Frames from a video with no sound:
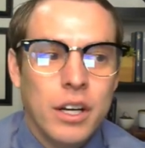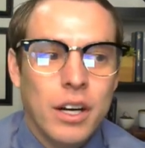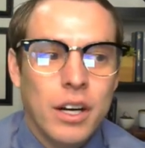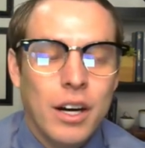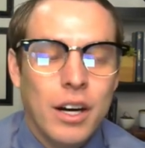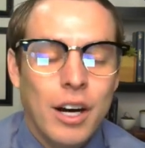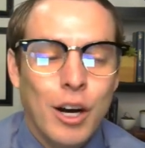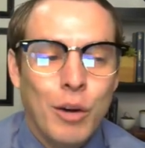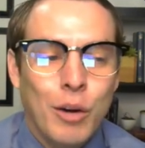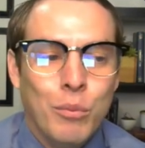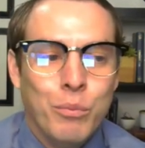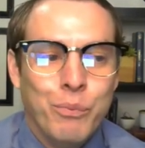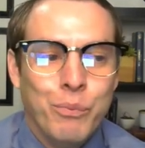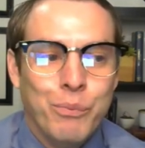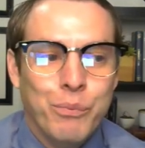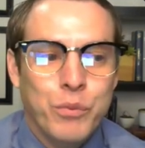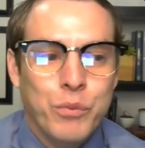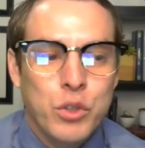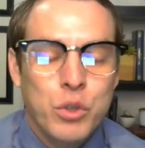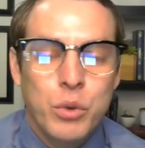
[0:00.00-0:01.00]

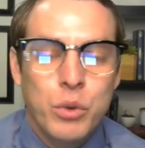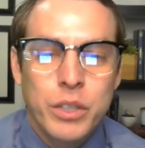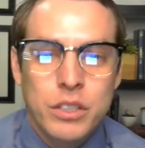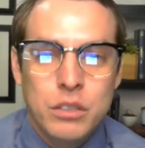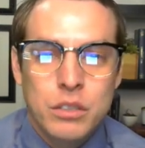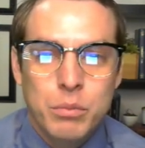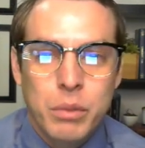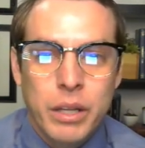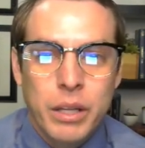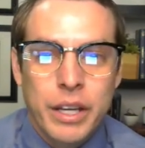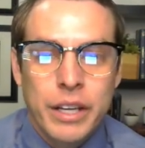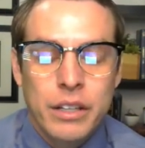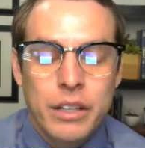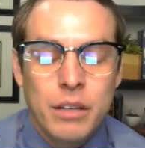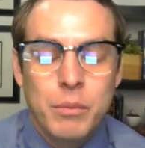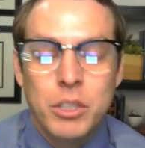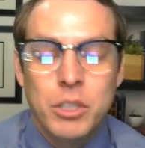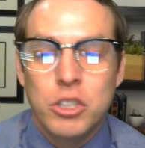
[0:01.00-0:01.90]
to explain.